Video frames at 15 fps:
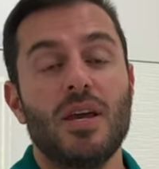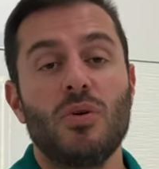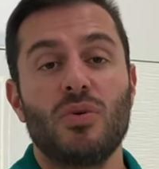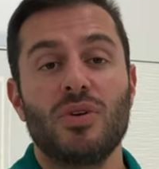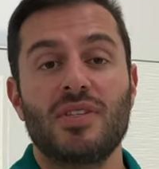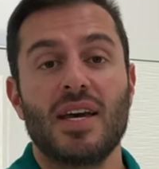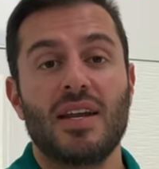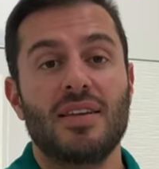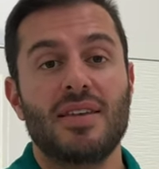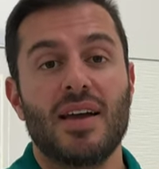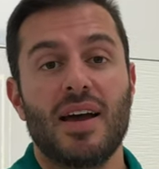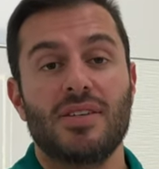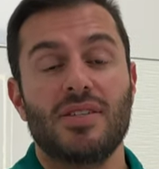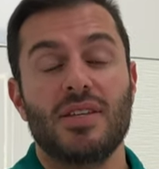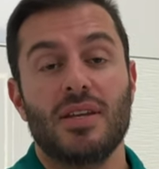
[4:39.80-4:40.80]
We
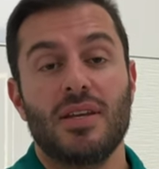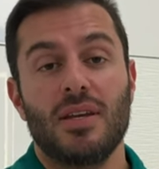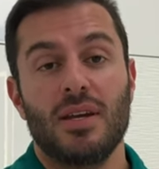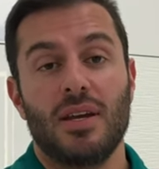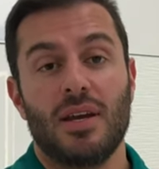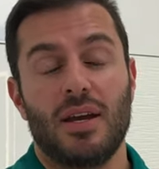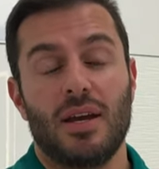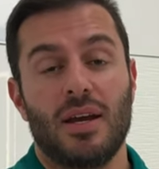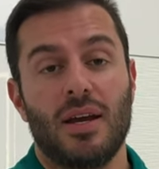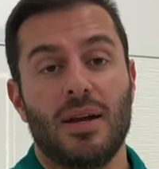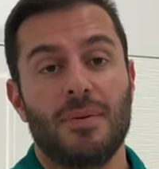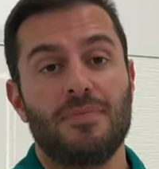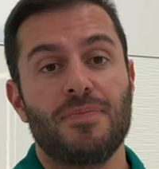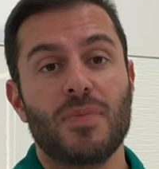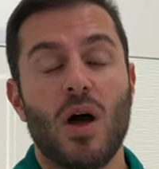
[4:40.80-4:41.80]
sanitize uh,
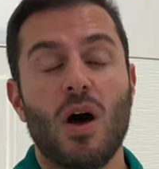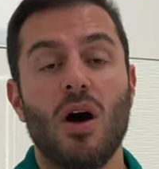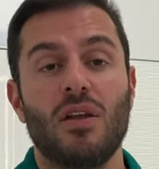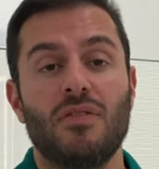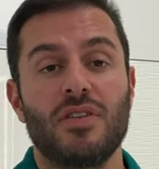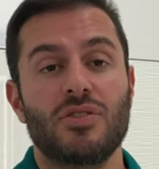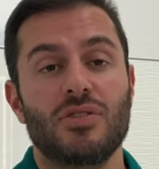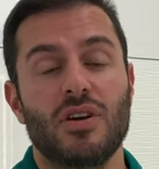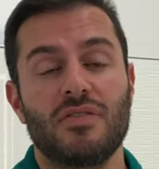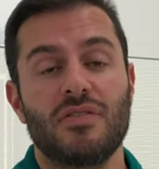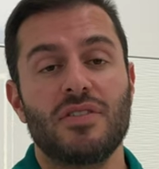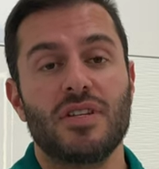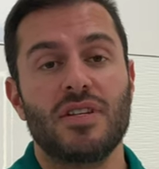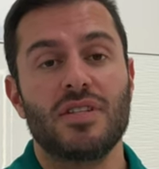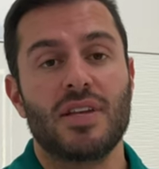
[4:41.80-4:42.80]
all the
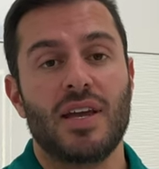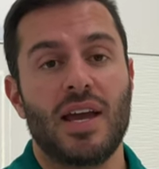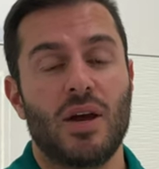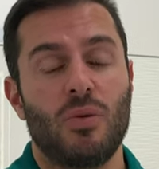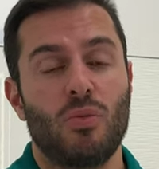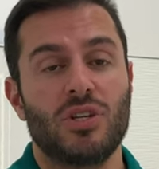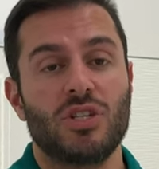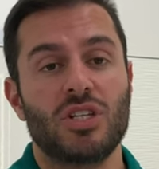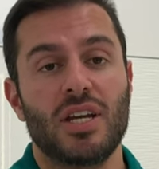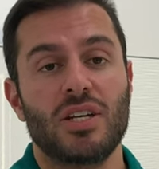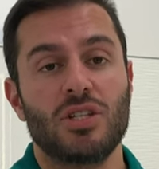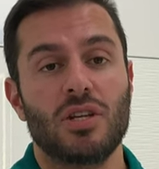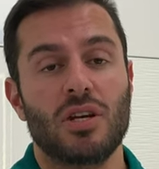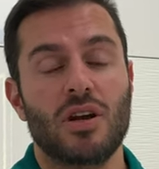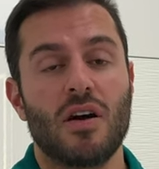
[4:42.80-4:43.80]
surfaces and we
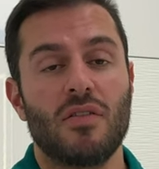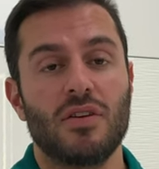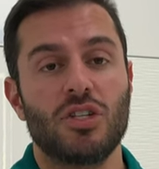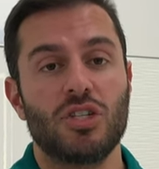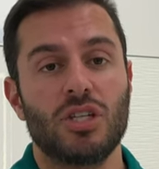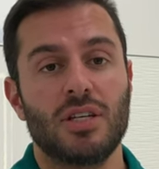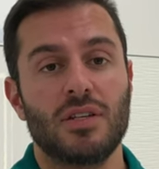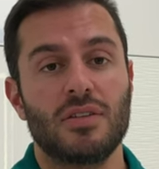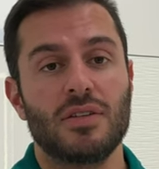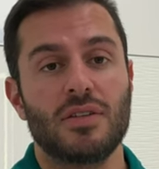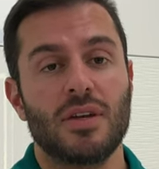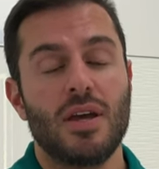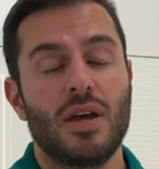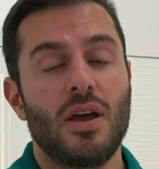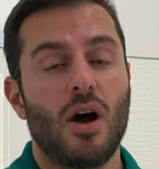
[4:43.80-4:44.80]
change the cover sheet
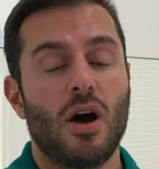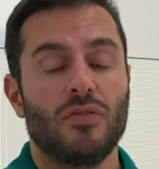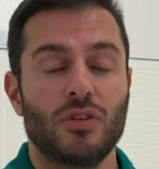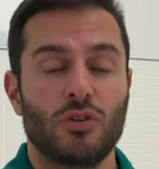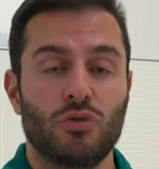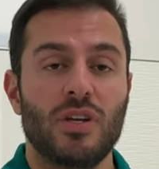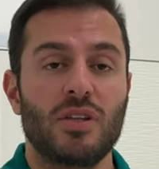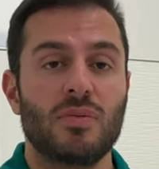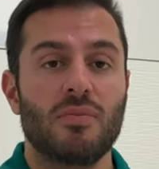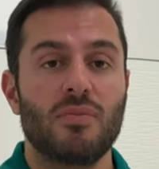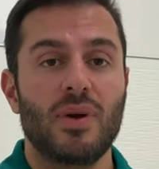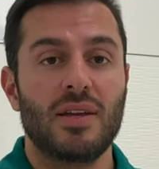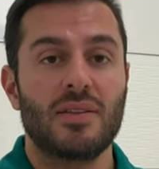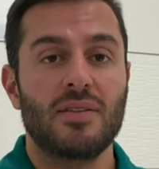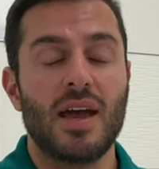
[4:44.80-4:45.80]
of the treatment
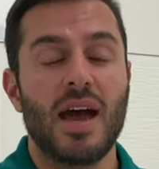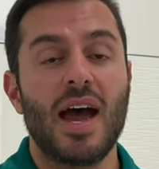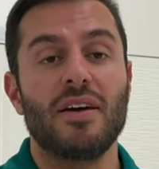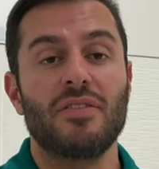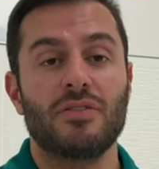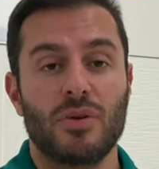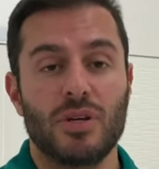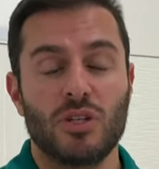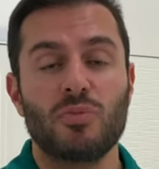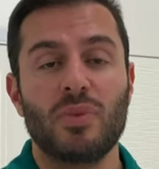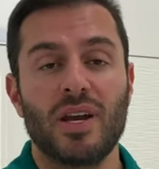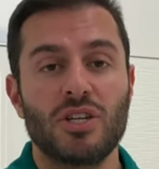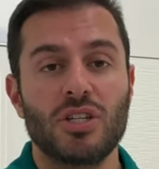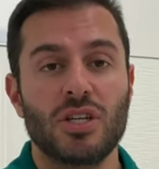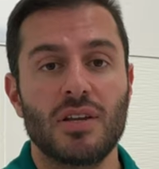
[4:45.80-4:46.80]
bed after each
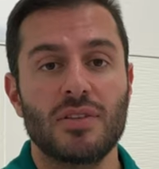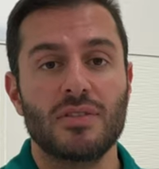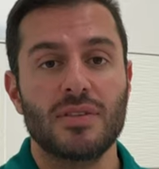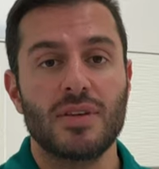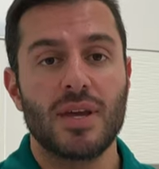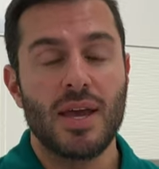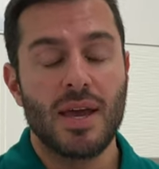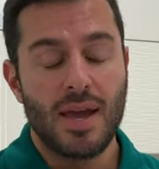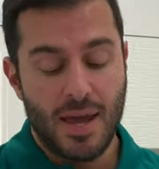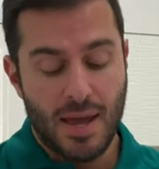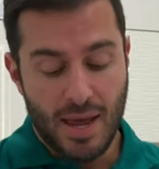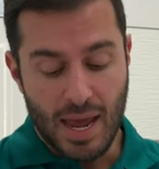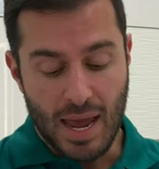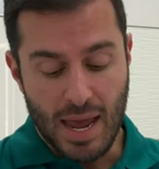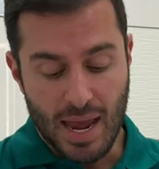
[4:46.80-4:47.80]
patient
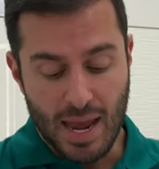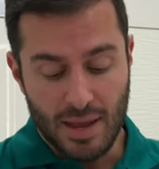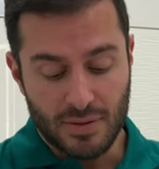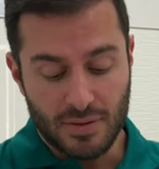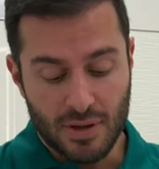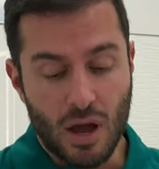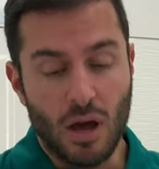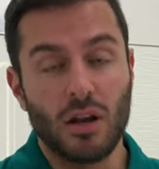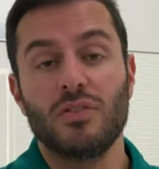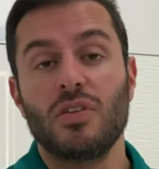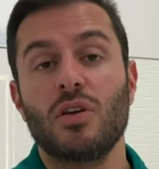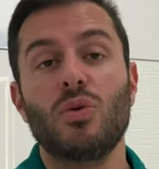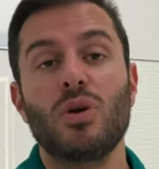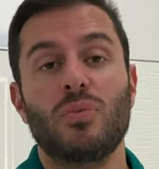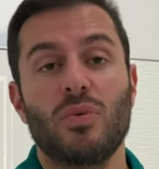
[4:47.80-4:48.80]
and all of the
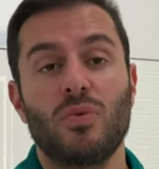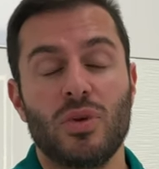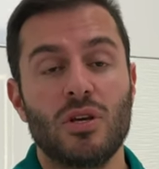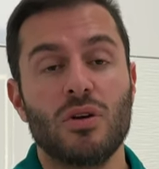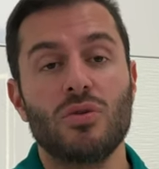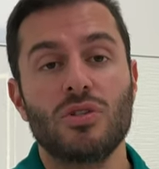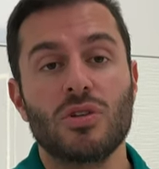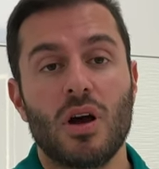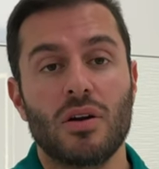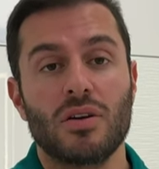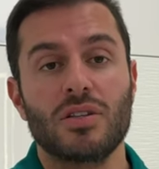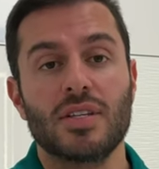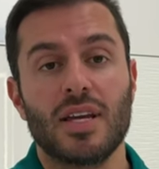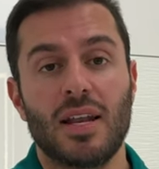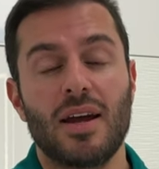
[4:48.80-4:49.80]
equipment we use are
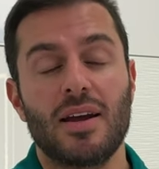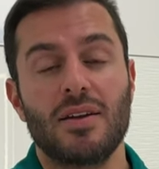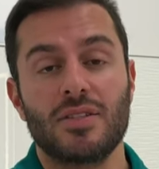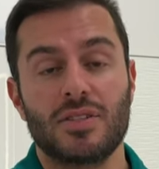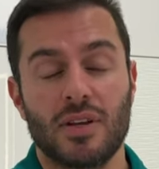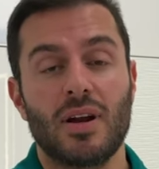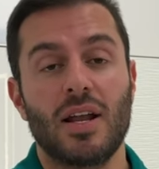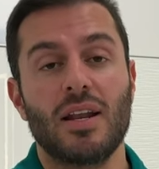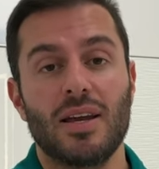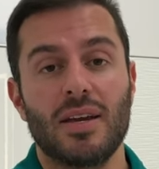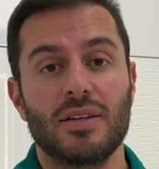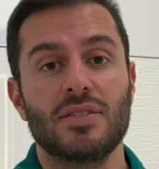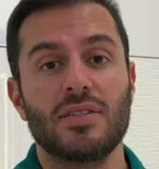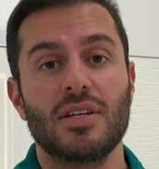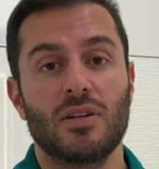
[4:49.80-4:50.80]
sterile, sterile
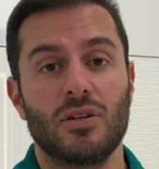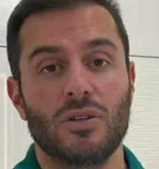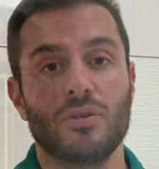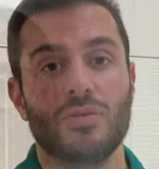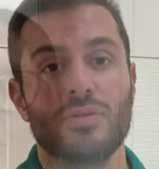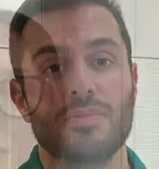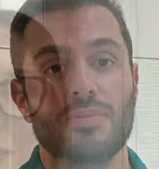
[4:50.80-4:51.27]
and single use. If